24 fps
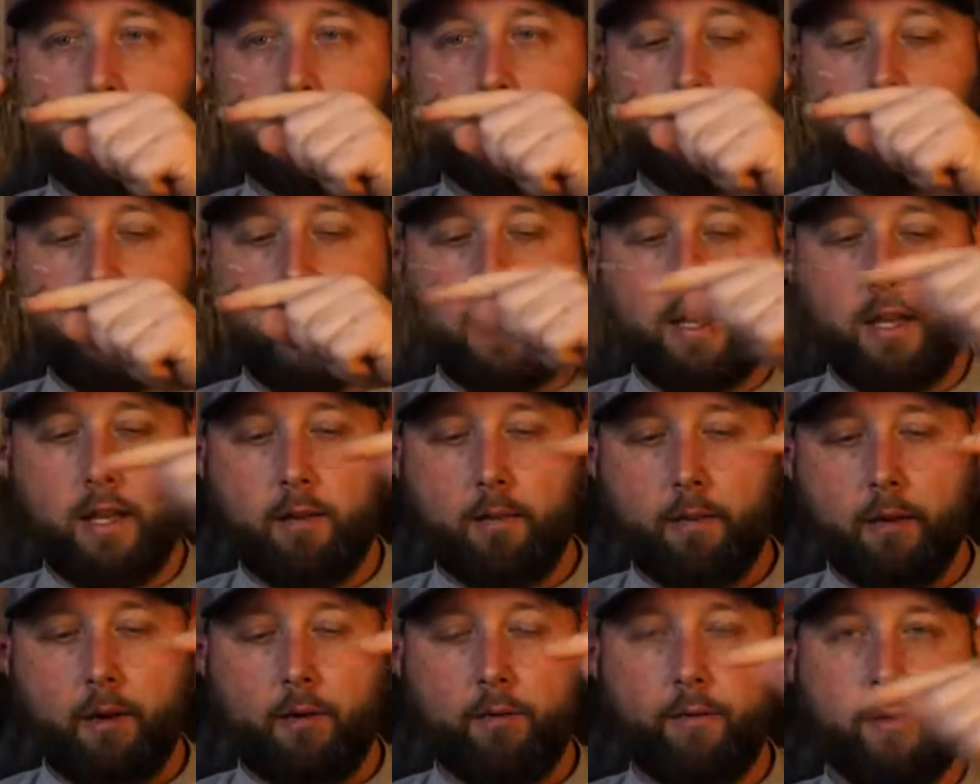thing
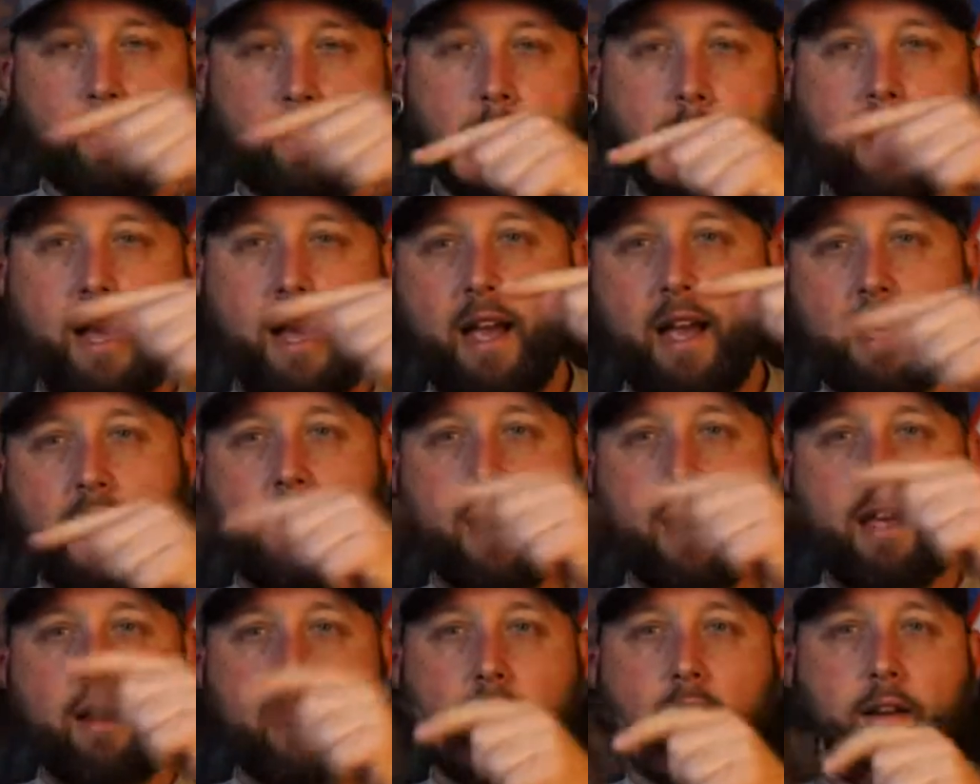coming off the back
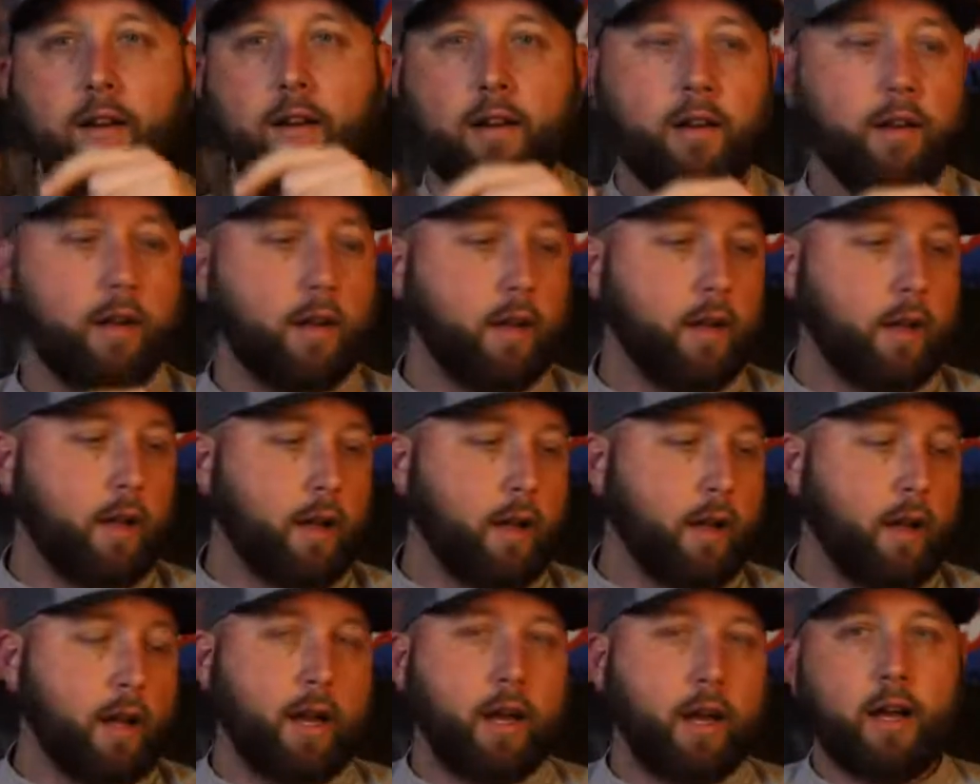here,
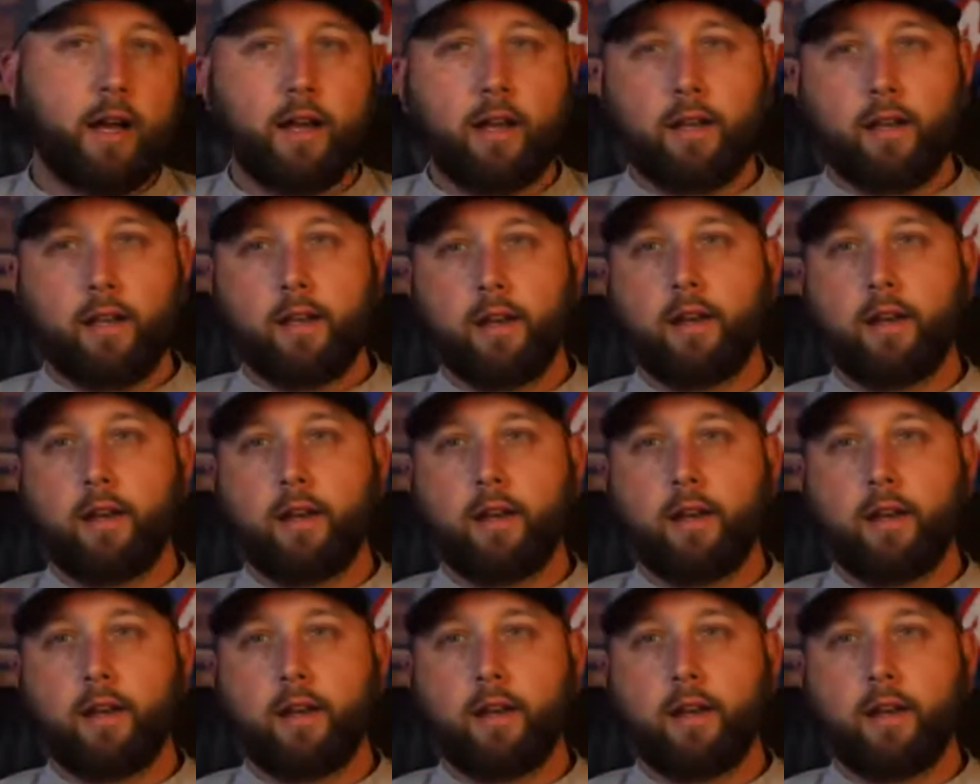you